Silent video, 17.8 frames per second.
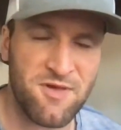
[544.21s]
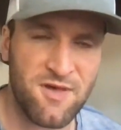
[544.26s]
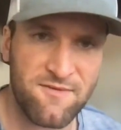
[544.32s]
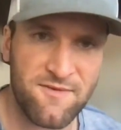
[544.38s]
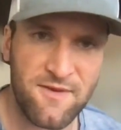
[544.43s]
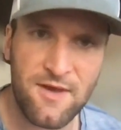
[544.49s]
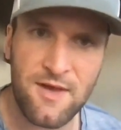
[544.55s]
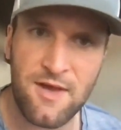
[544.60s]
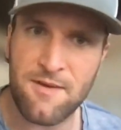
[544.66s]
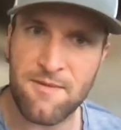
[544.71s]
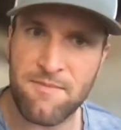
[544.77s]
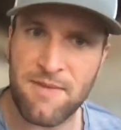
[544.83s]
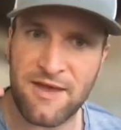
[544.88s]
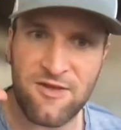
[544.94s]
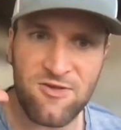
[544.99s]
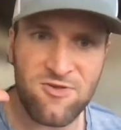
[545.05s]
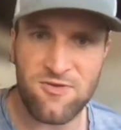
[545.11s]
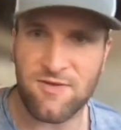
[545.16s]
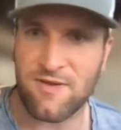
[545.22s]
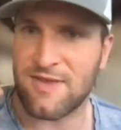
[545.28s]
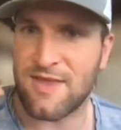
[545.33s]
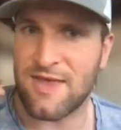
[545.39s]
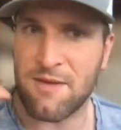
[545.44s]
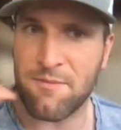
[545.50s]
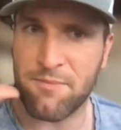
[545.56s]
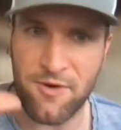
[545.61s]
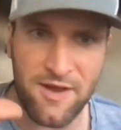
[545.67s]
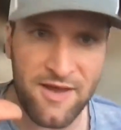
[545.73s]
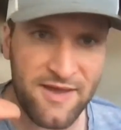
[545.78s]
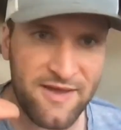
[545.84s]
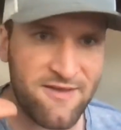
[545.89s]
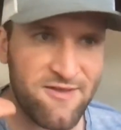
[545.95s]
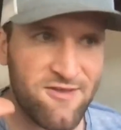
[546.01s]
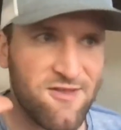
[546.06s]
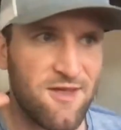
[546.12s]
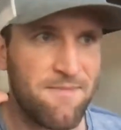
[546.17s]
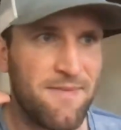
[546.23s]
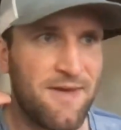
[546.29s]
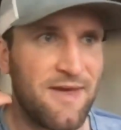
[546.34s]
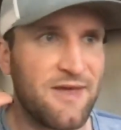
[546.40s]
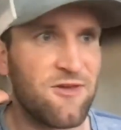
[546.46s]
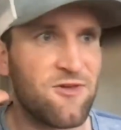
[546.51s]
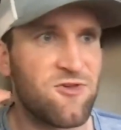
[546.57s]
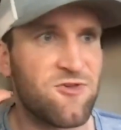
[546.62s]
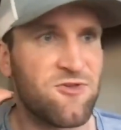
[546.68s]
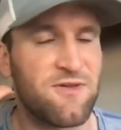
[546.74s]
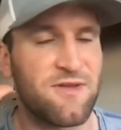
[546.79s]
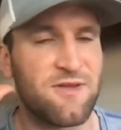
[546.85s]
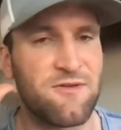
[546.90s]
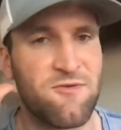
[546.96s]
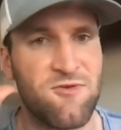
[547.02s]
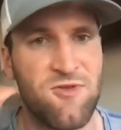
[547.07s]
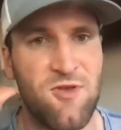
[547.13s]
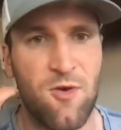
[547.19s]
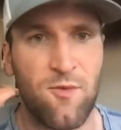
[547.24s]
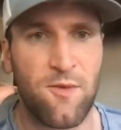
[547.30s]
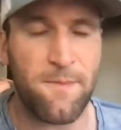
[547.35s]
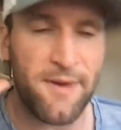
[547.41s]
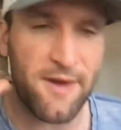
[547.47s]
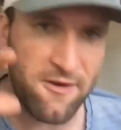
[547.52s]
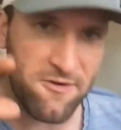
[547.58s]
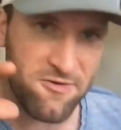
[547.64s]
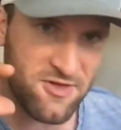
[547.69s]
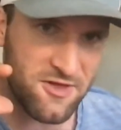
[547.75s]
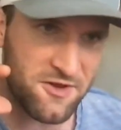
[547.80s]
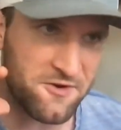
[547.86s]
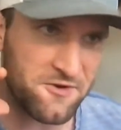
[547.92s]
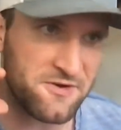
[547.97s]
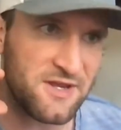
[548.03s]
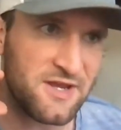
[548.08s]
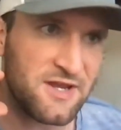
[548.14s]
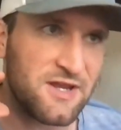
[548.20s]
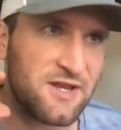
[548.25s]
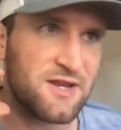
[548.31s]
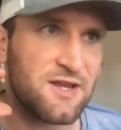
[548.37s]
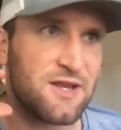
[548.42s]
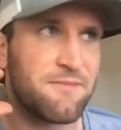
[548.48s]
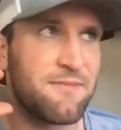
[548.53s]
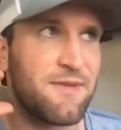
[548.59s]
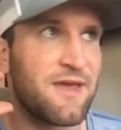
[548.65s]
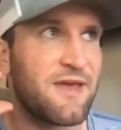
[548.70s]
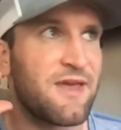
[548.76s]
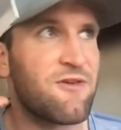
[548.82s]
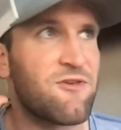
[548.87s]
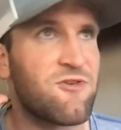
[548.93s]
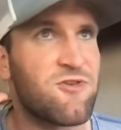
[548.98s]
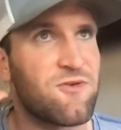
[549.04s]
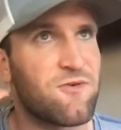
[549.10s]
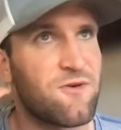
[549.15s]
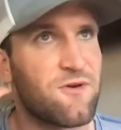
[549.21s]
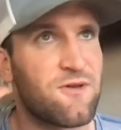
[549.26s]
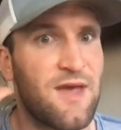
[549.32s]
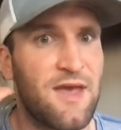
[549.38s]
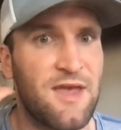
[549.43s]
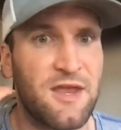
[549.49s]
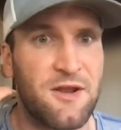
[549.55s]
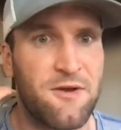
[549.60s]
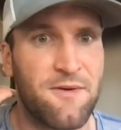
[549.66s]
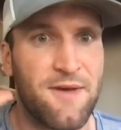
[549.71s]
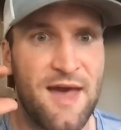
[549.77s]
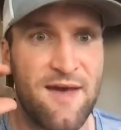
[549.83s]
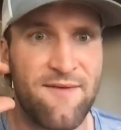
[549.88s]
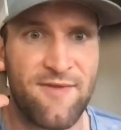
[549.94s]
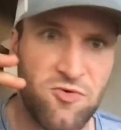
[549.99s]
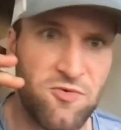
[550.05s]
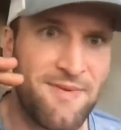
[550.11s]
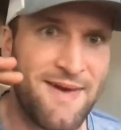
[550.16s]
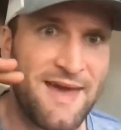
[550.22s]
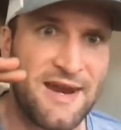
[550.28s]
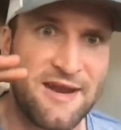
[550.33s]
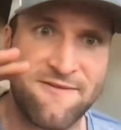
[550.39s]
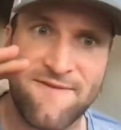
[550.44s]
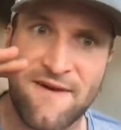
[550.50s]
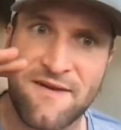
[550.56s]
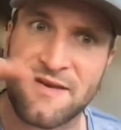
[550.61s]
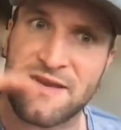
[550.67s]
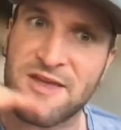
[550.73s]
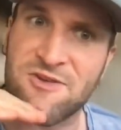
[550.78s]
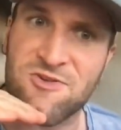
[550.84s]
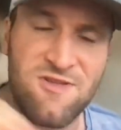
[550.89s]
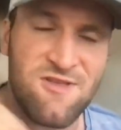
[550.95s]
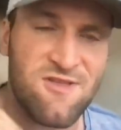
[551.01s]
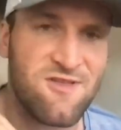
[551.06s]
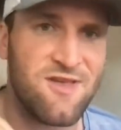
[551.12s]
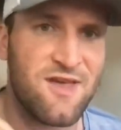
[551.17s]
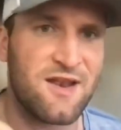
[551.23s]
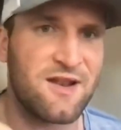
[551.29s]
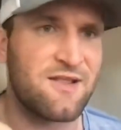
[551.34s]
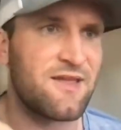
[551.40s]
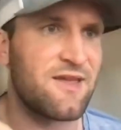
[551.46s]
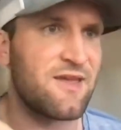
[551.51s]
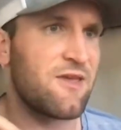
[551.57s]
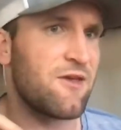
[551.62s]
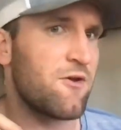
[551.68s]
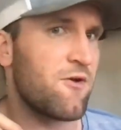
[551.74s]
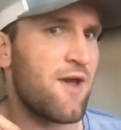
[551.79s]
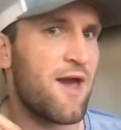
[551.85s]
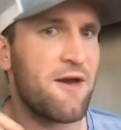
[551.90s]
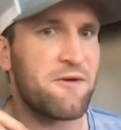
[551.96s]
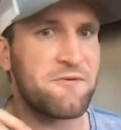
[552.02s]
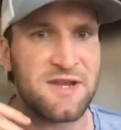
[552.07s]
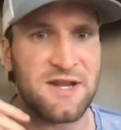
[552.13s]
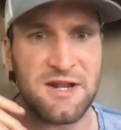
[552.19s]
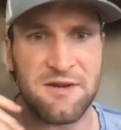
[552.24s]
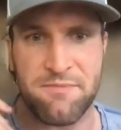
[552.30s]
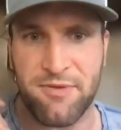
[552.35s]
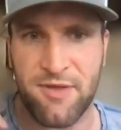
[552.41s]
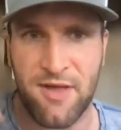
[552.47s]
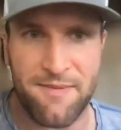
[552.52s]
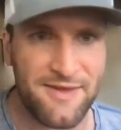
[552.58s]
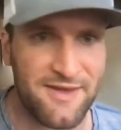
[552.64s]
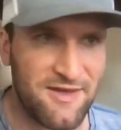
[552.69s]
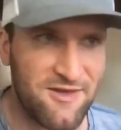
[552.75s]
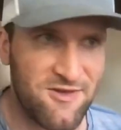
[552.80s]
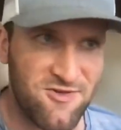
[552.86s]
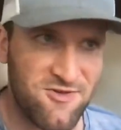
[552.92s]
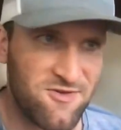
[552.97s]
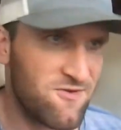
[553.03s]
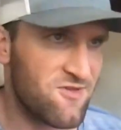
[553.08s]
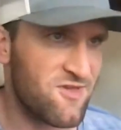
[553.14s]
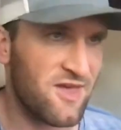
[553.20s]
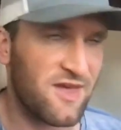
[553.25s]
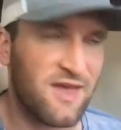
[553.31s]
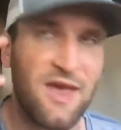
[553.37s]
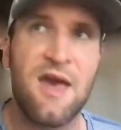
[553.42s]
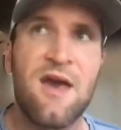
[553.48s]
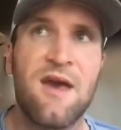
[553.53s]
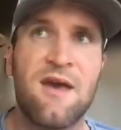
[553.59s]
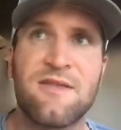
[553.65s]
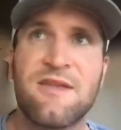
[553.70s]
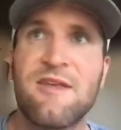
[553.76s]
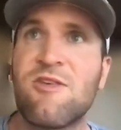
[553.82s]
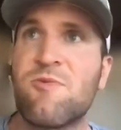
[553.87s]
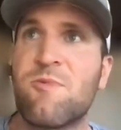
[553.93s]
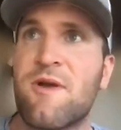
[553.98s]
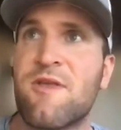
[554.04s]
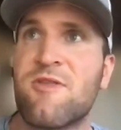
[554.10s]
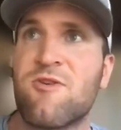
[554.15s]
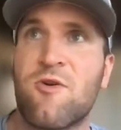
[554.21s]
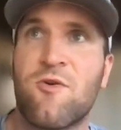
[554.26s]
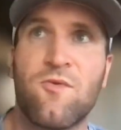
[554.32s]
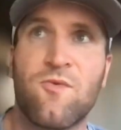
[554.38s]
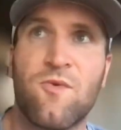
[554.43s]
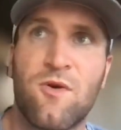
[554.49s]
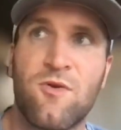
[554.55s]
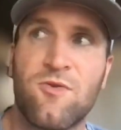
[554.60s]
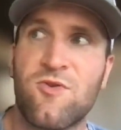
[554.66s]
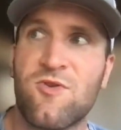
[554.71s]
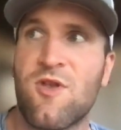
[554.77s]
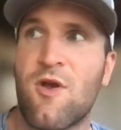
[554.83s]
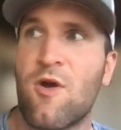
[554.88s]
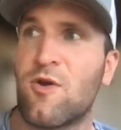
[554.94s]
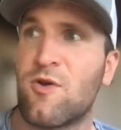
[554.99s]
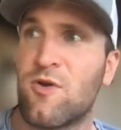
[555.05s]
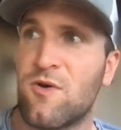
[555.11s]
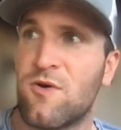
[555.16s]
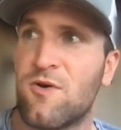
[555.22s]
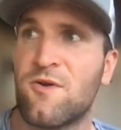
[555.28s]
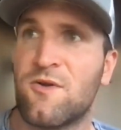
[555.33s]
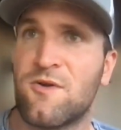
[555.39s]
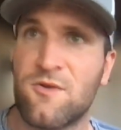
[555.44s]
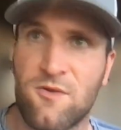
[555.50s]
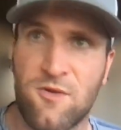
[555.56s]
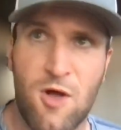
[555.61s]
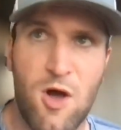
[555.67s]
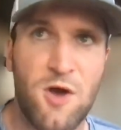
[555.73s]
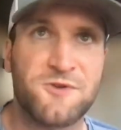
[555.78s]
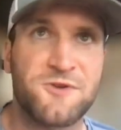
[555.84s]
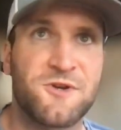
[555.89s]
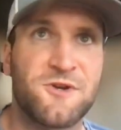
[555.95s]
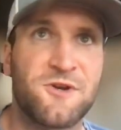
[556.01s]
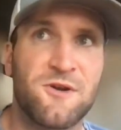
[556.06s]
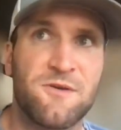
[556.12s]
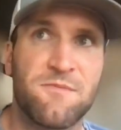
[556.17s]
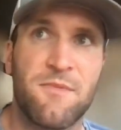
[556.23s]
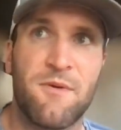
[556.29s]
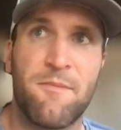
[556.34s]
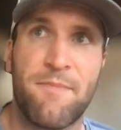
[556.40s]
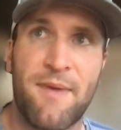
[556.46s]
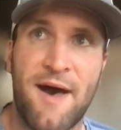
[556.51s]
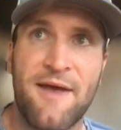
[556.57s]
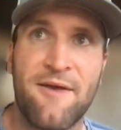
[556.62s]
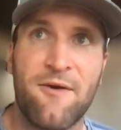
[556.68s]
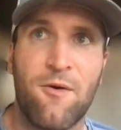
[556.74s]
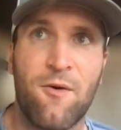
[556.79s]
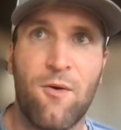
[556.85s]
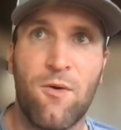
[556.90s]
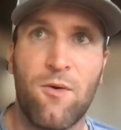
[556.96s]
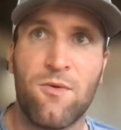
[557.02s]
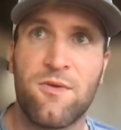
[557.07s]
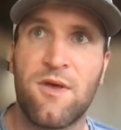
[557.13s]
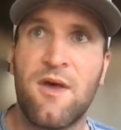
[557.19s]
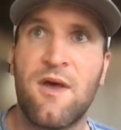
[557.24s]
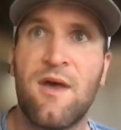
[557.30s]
of making sure they appraise and making sure that there's no repairs that are needed and making sure that you don't have a dramatic foundation settling or outdated plumbing issues. Like these ones are just a good long-term buy hold.